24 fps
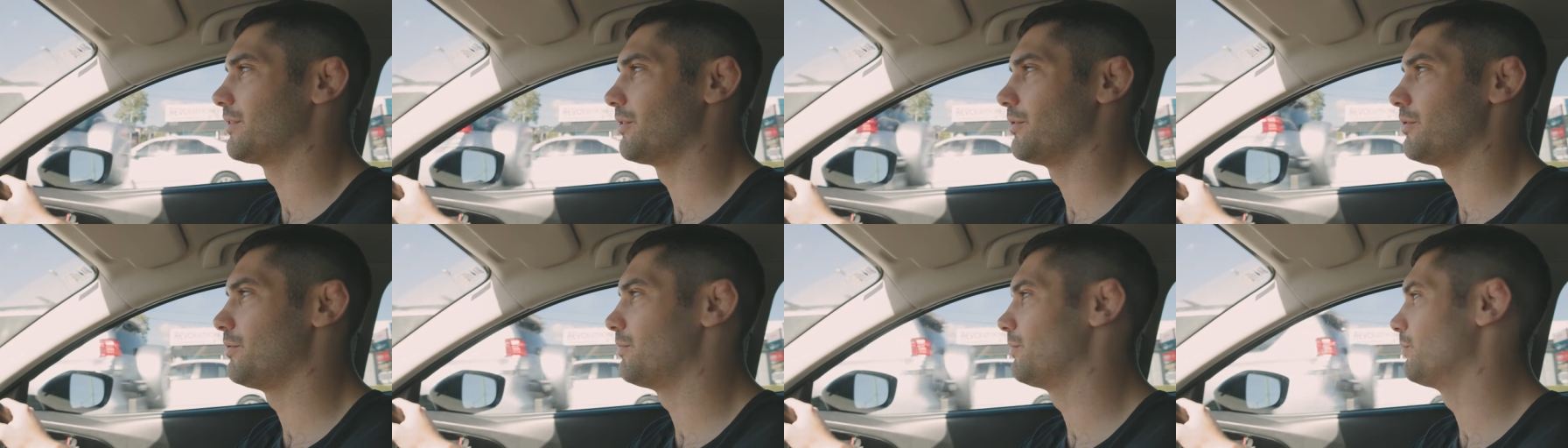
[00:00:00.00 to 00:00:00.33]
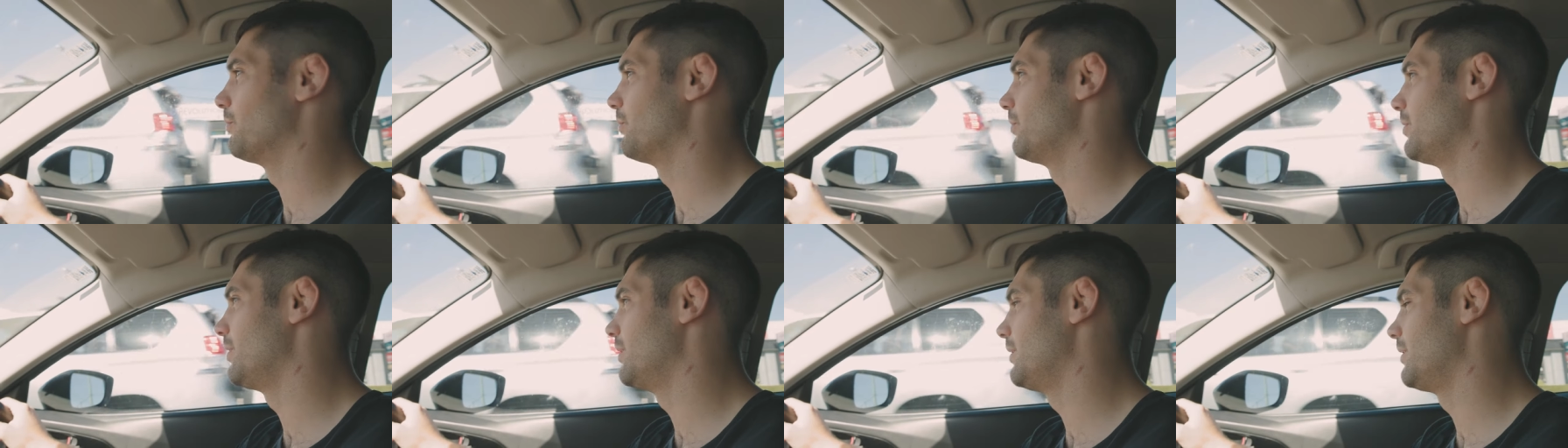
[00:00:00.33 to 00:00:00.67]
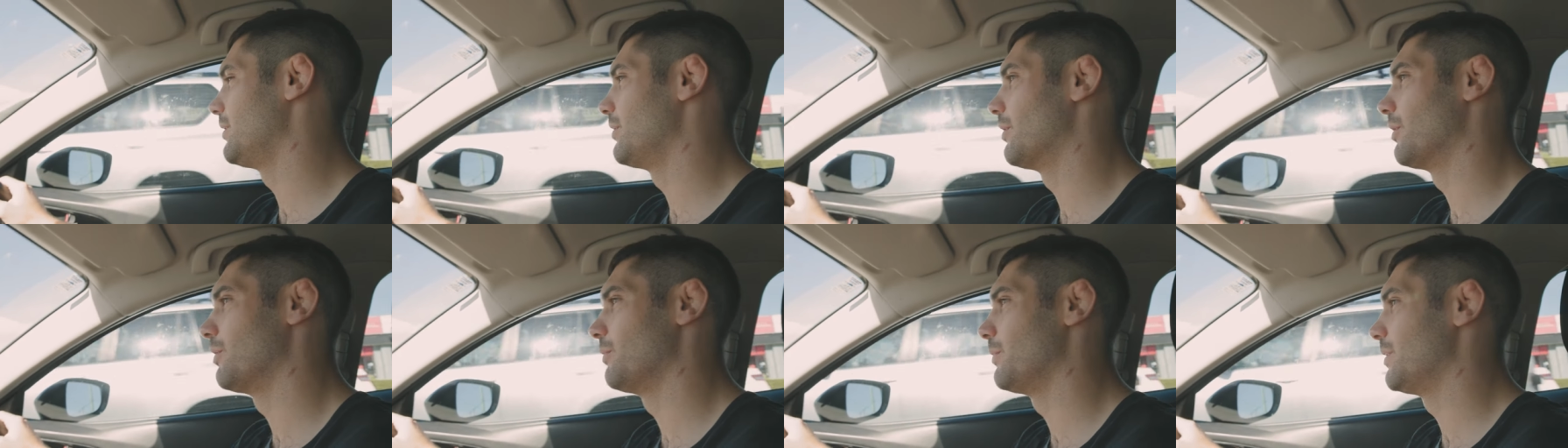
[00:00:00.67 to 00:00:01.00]
So you've
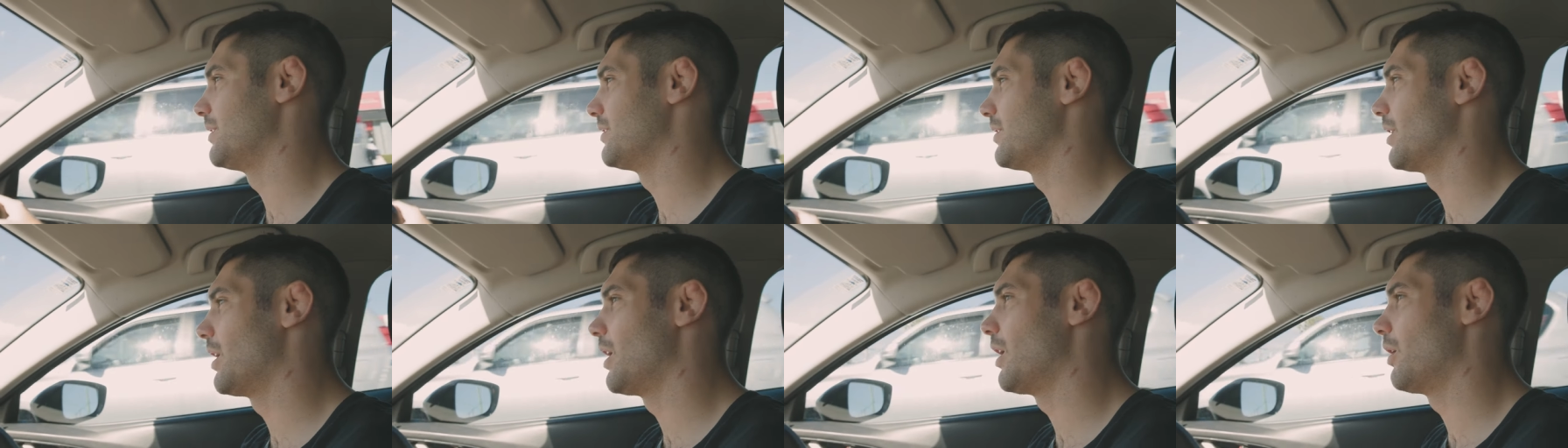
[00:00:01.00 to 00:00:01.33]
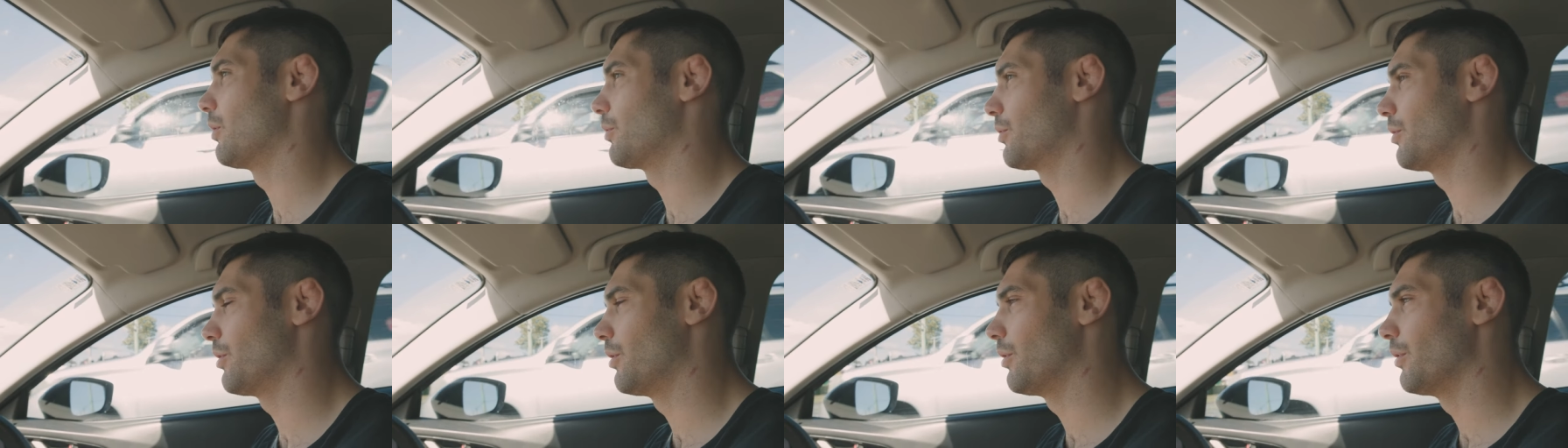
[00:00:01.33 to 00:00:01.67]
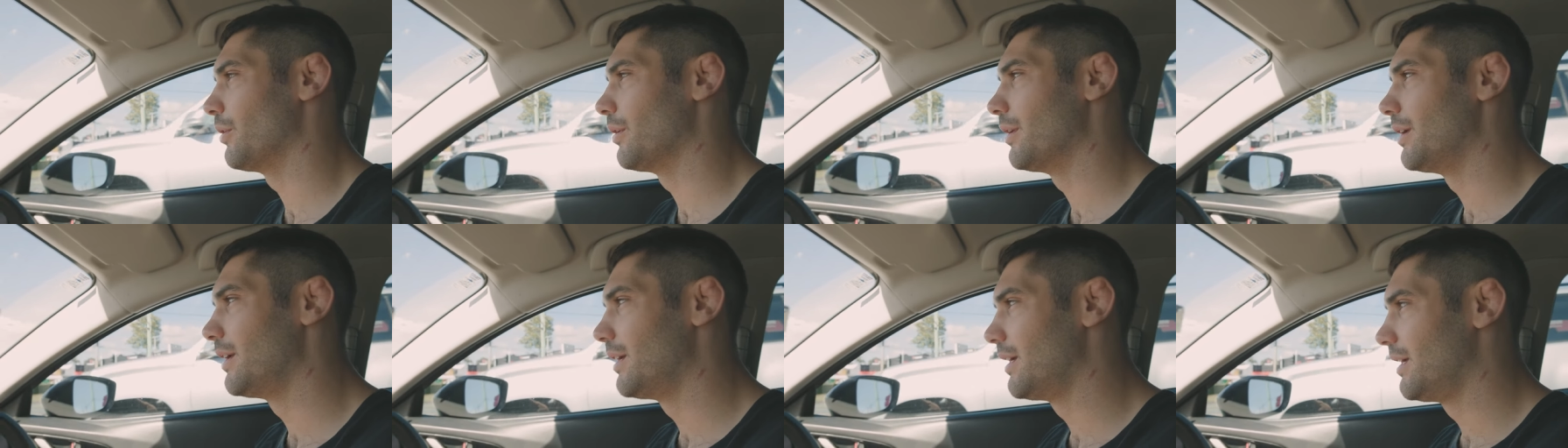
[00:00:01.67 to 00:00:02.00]
really got to be dialed
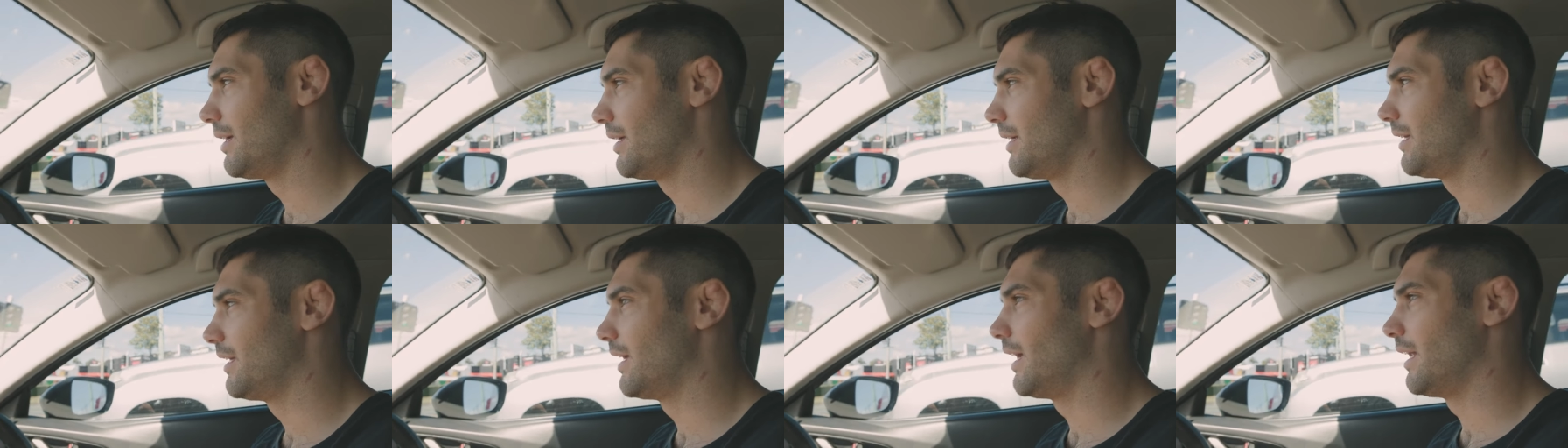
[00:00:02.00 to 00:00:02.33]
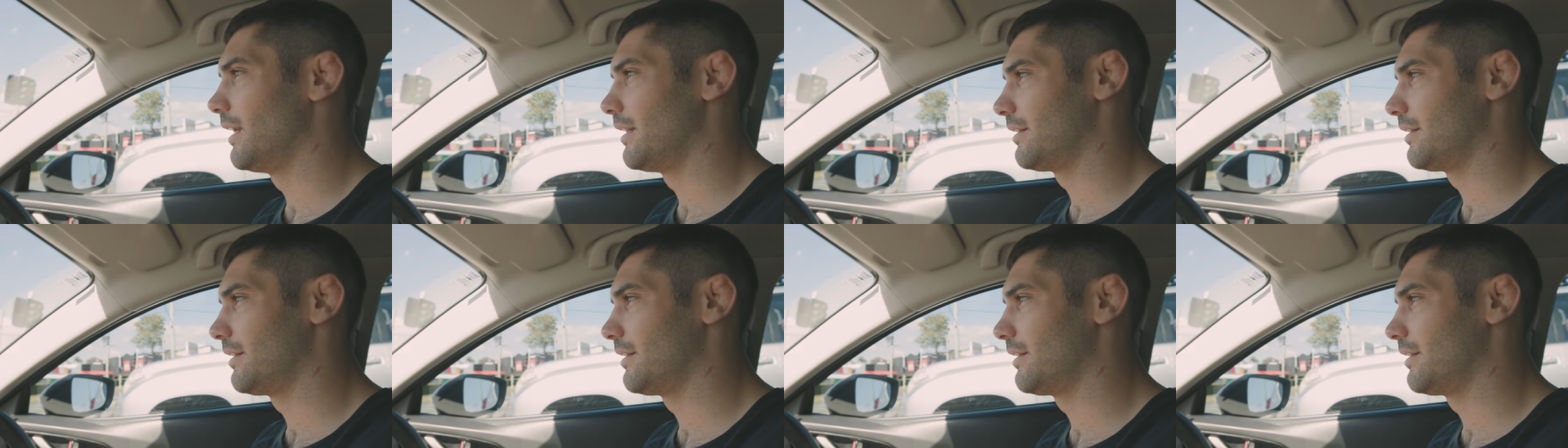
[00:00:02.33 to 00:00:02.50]
on, and